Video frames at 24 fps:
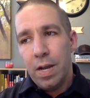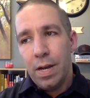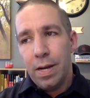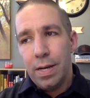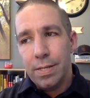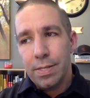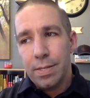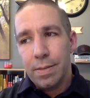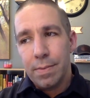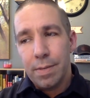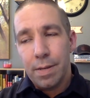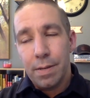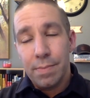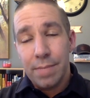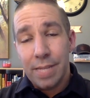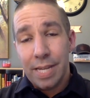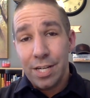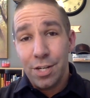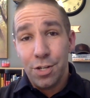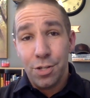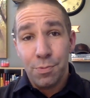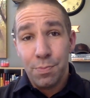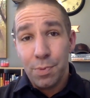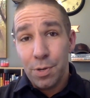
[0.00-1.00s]
Sometimes
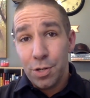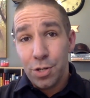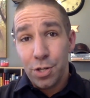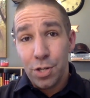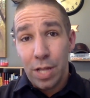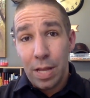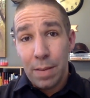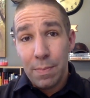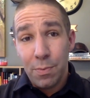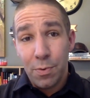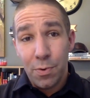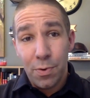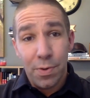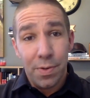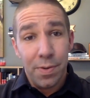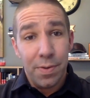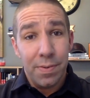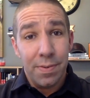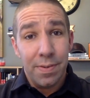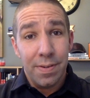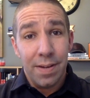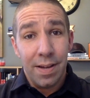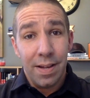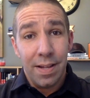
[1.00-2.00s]
agents push a lot more
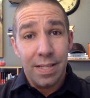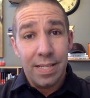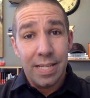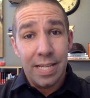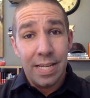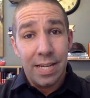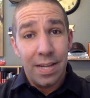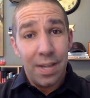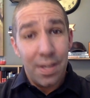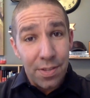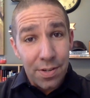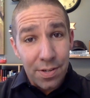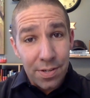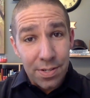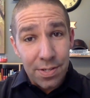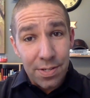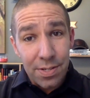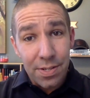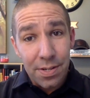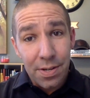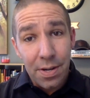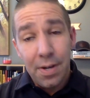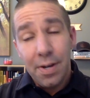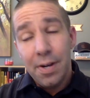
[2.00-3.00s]
than
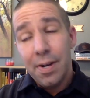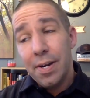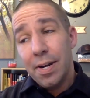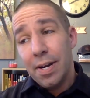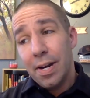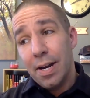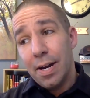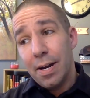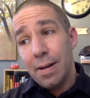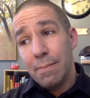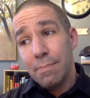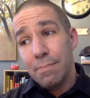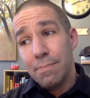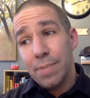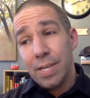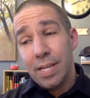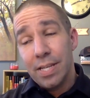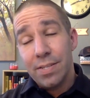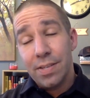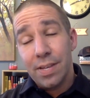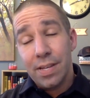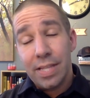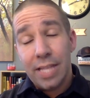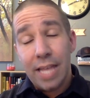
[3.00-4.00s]
others,
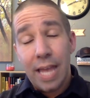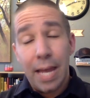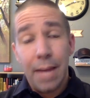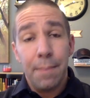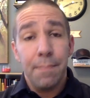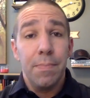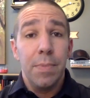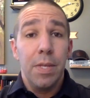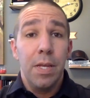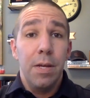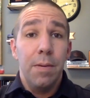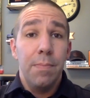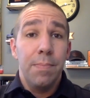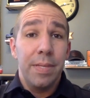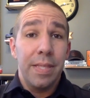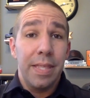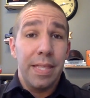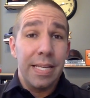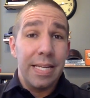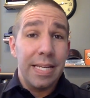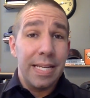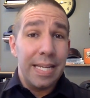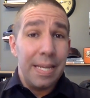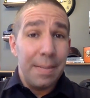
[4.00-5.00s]
things like that. But the
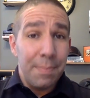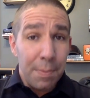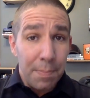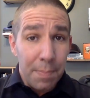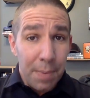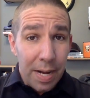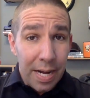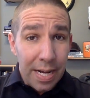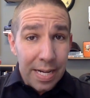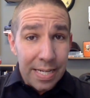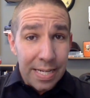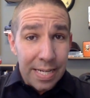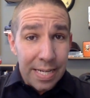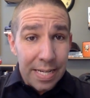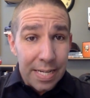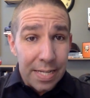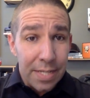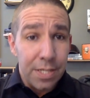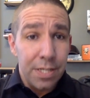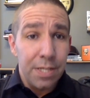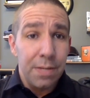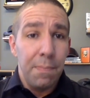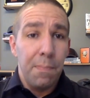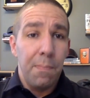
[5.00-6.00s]
thing to keep in mind
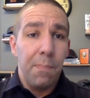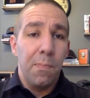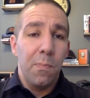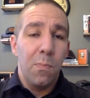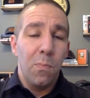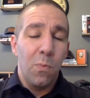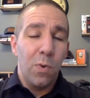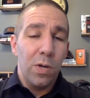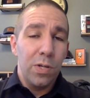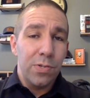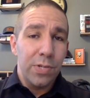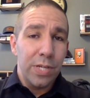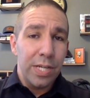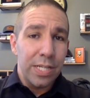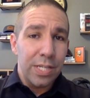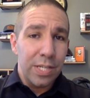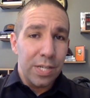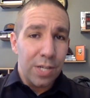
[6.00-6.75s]
is once you get to